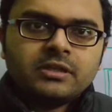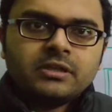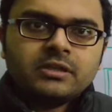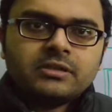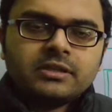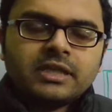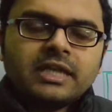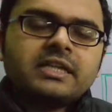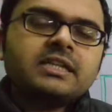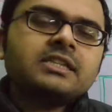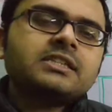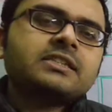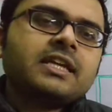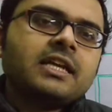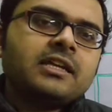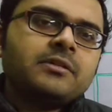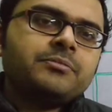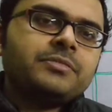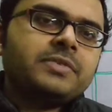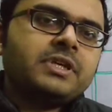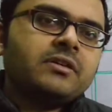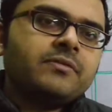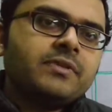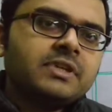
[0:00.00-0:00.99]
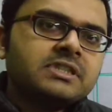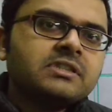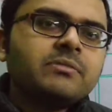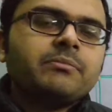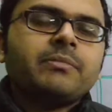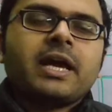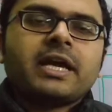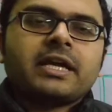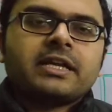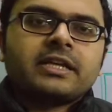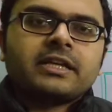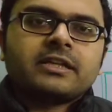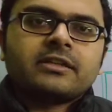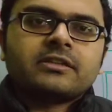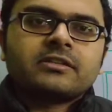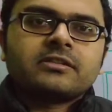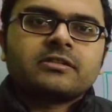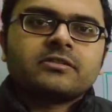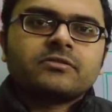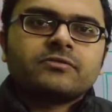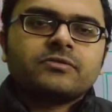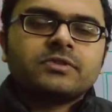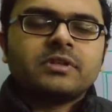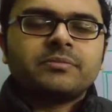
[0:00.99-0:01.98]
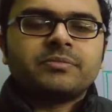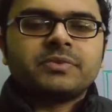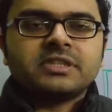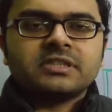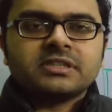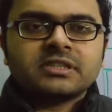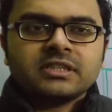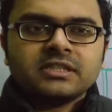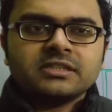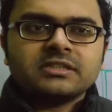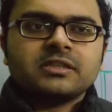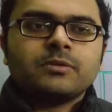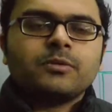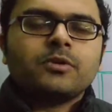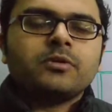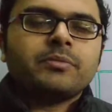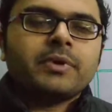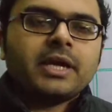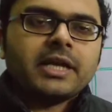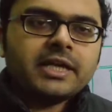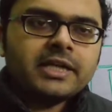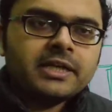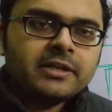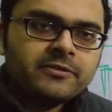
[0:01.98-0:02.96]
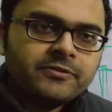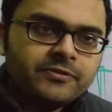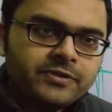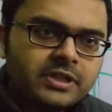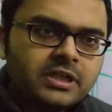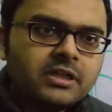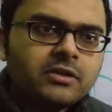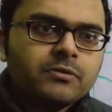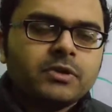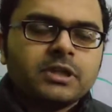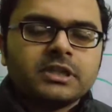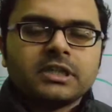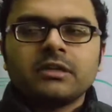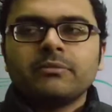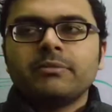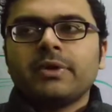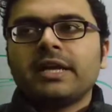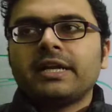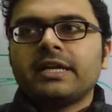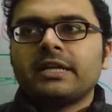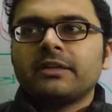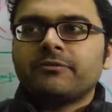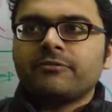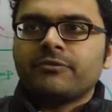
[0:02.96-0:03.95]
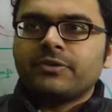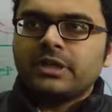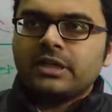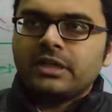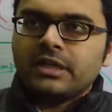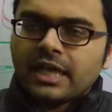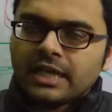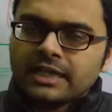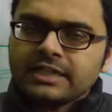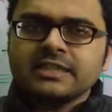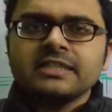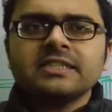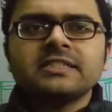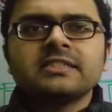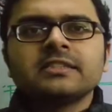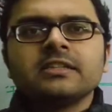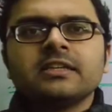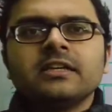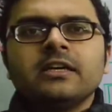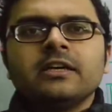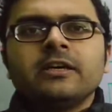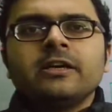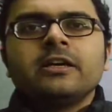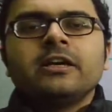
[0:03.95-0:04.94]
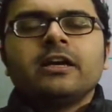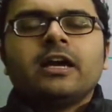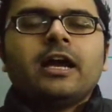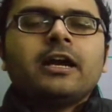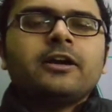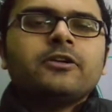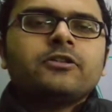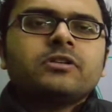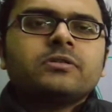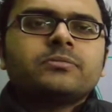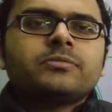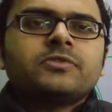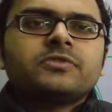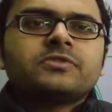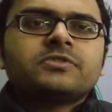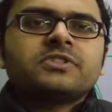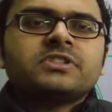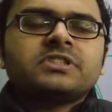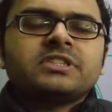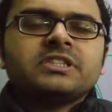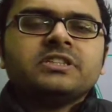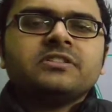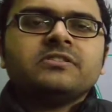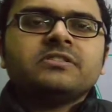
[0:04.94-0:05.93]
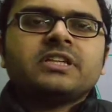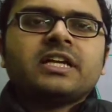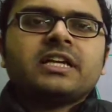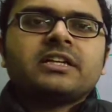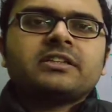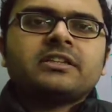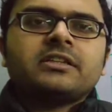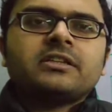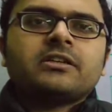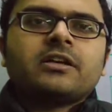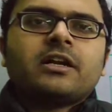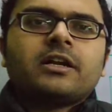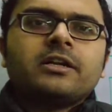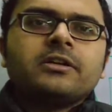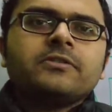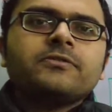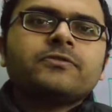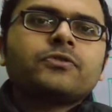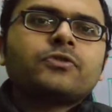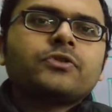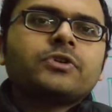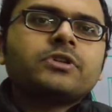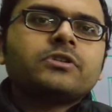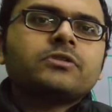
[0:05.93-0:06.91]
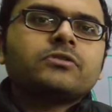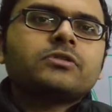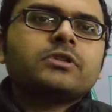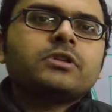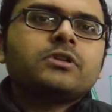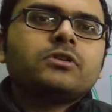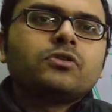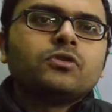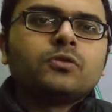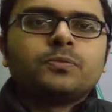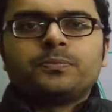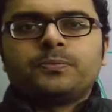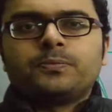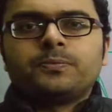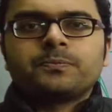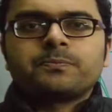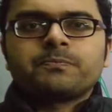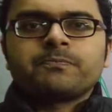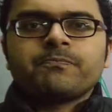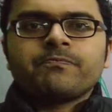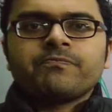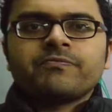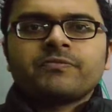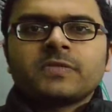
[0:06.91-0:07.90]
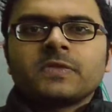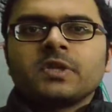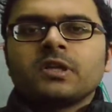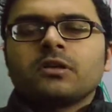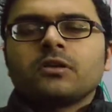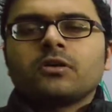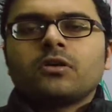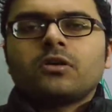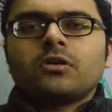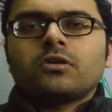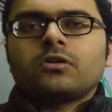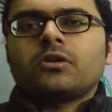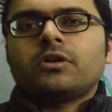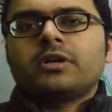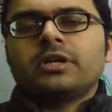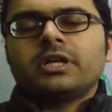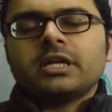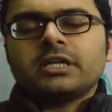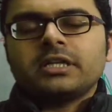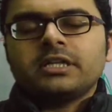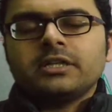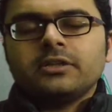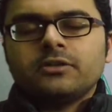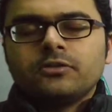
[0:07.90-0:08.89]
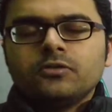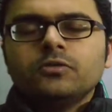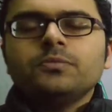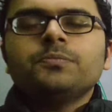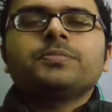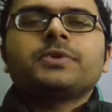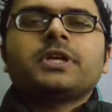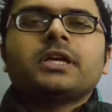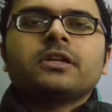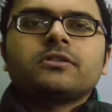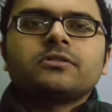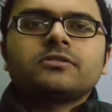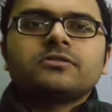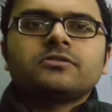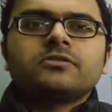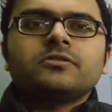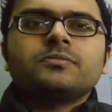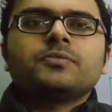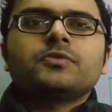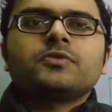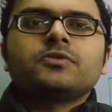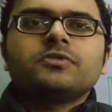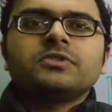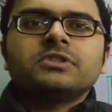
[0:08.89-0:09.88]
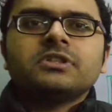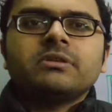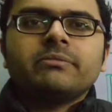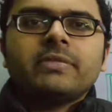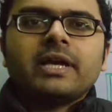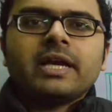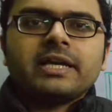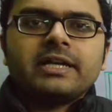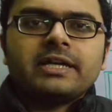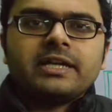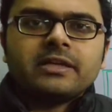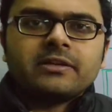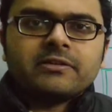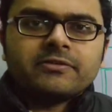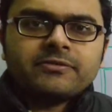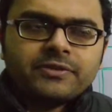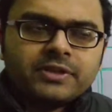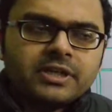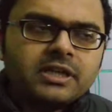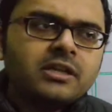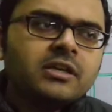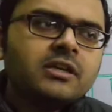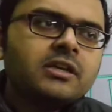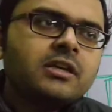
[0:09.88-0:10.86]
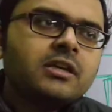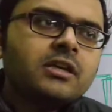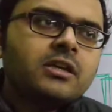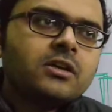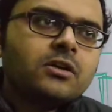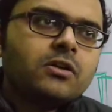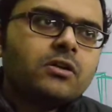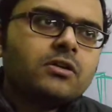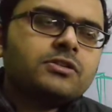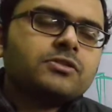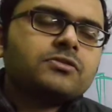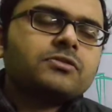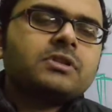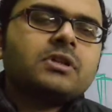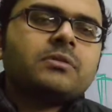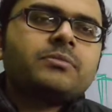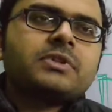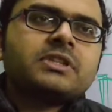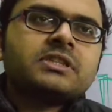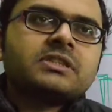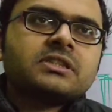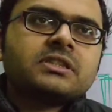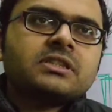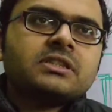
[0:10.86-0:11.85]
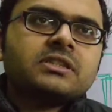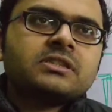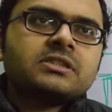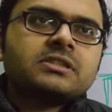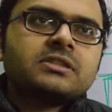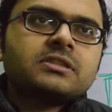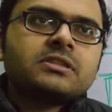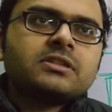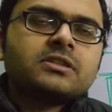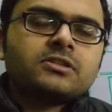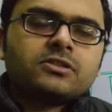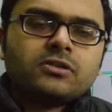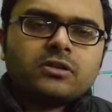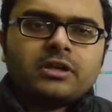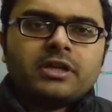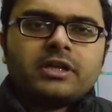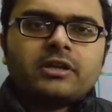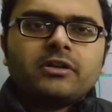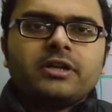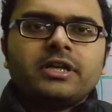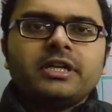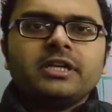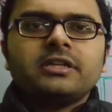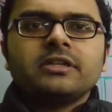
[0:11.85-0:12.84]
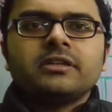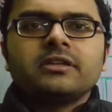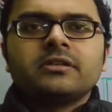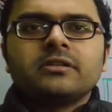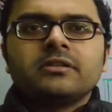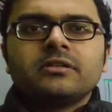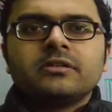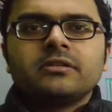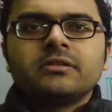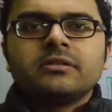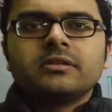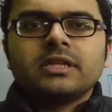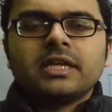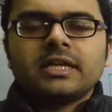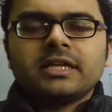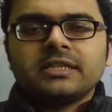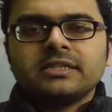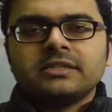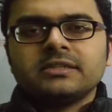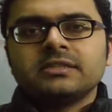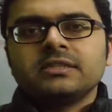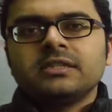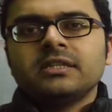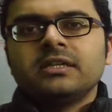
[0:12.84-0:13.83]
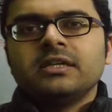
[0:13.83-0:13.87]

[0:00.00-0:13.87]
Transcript: that is, can behave as a magnet. We have discussed about magnetic field, what are magnetic field lines, and we have also seen that the current flowing through a loop, conducting loop, can also produce a magnetic field. Also, we have discussed solenoid, that is